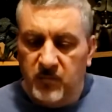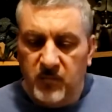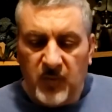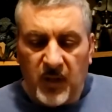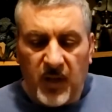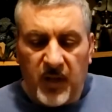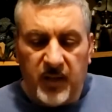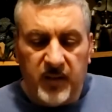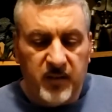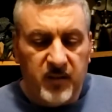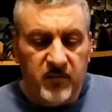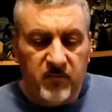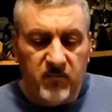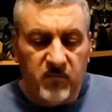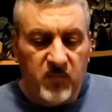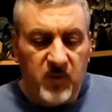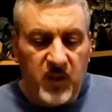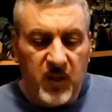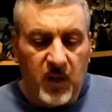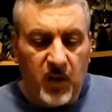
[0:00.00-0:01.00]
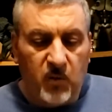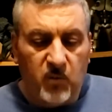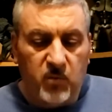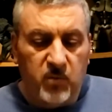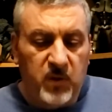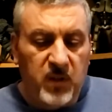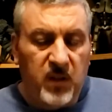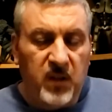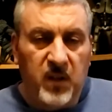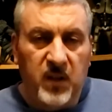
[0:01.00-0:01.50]
And,
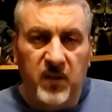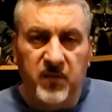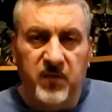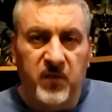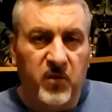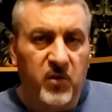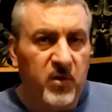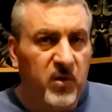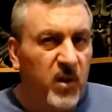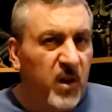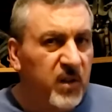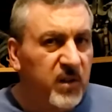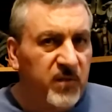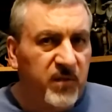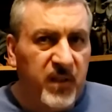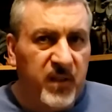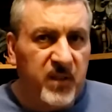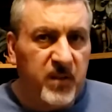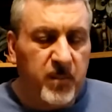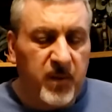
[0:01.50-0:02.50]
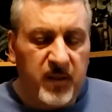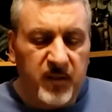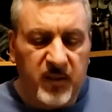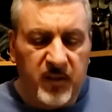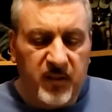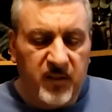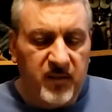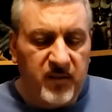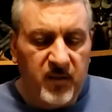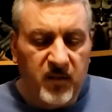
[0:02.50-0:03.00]
if you're on the fence about
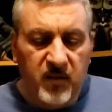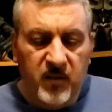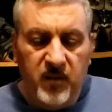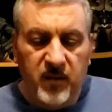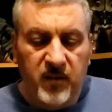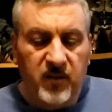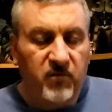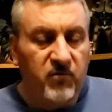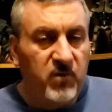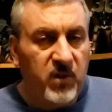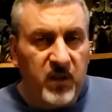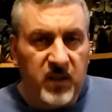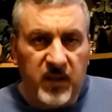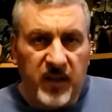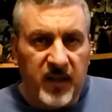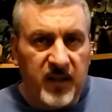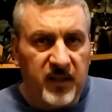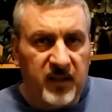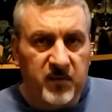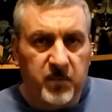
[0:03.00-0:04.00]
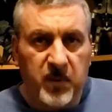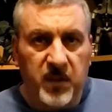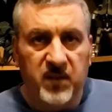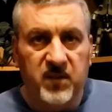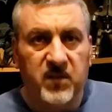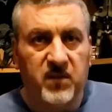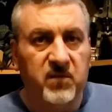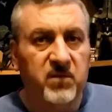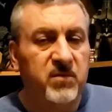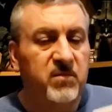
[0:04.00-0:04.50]
these, they're really not
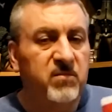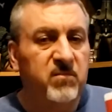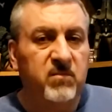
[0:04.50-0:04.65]
expensive.